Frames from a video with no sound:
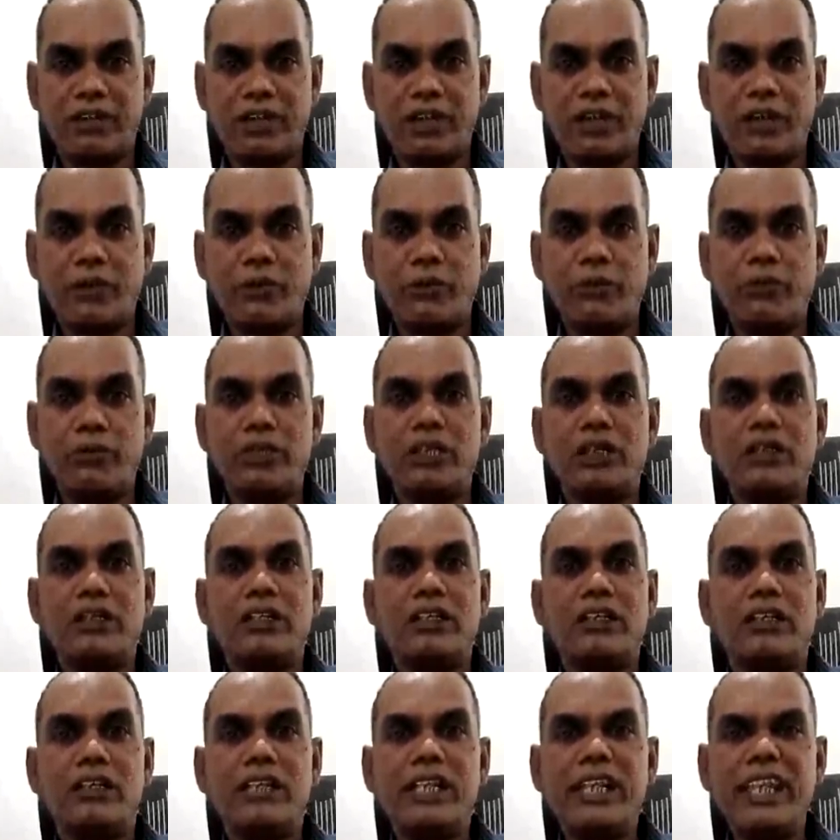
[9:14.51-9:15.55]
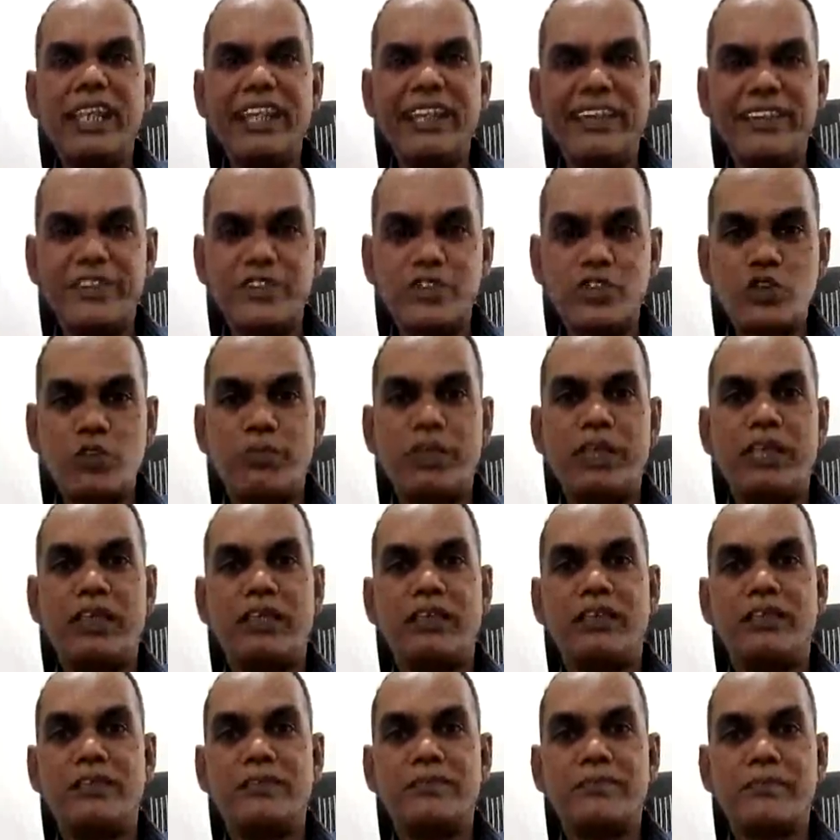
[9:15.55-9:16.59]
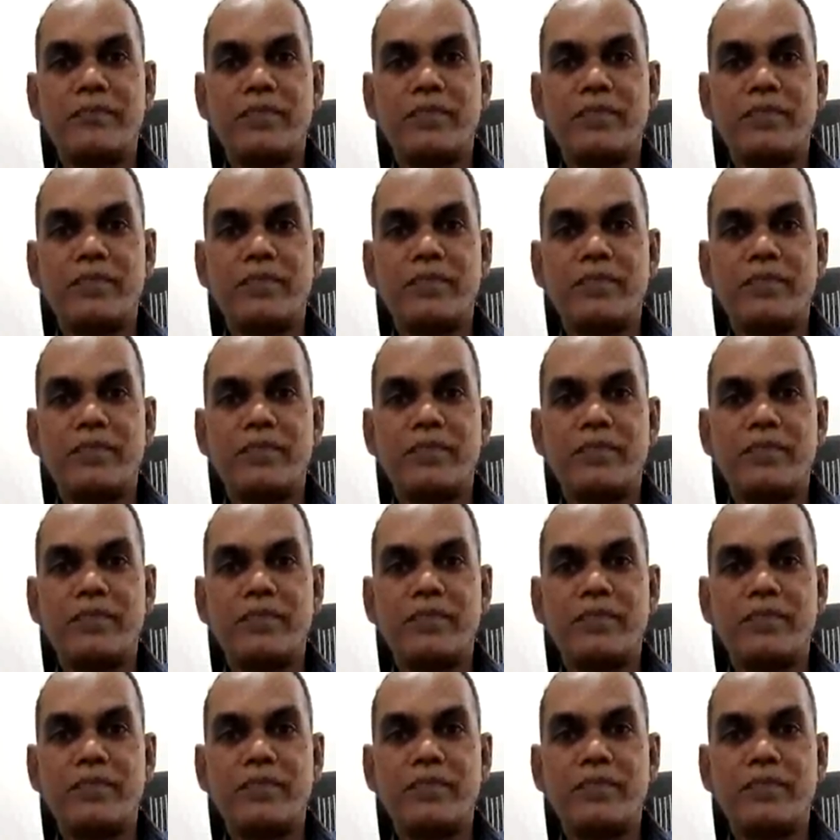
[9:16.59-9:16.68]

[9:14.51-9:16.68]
now needs to be